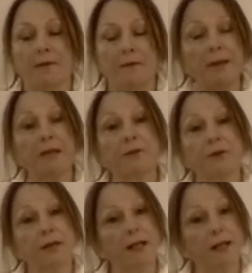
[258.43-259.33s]
Part of you
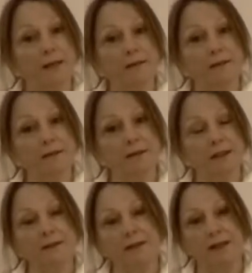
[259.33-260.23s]
that exits
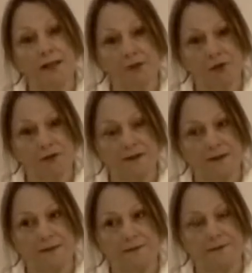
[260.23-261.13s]
is the astral
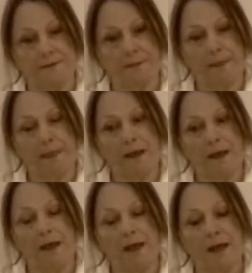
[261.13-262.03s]
self.
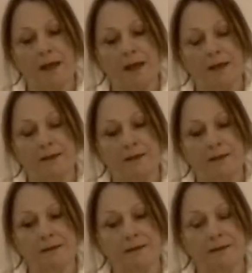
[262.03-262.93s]

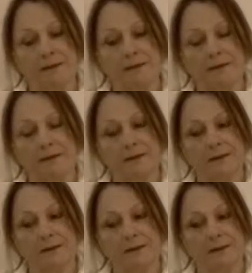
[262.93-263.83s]
And
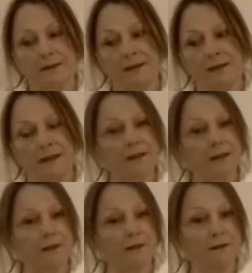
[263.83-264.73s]
it
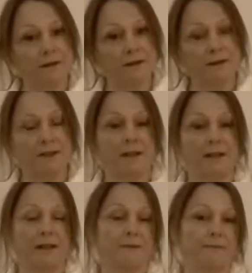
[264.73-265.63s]
can either
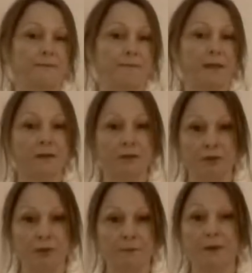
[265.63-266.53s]
stay in the
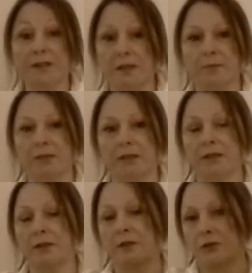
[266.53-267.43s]
room, for example, it
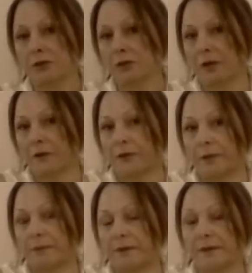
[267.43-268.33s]
can just hover
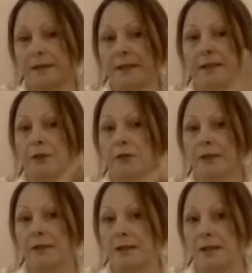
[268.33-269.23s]
up on the ceiling
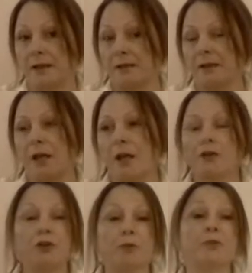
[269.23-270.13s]
looking down.
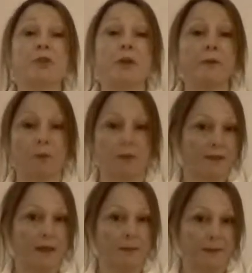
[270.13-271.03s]
You're observing what's
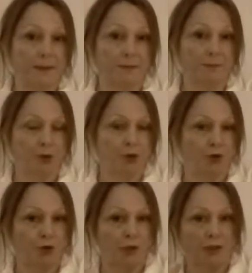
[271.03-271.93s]
happening, but
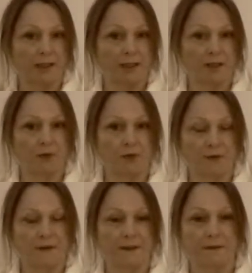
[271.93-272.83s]
you're not in
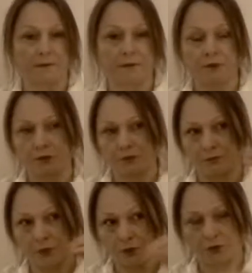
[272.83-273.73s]
yourself to
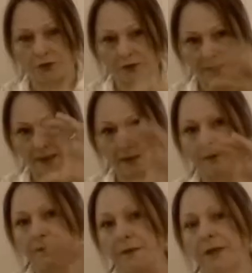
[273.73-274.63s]
consciously
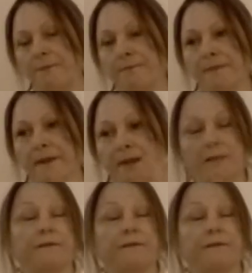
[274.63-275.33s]
intervene with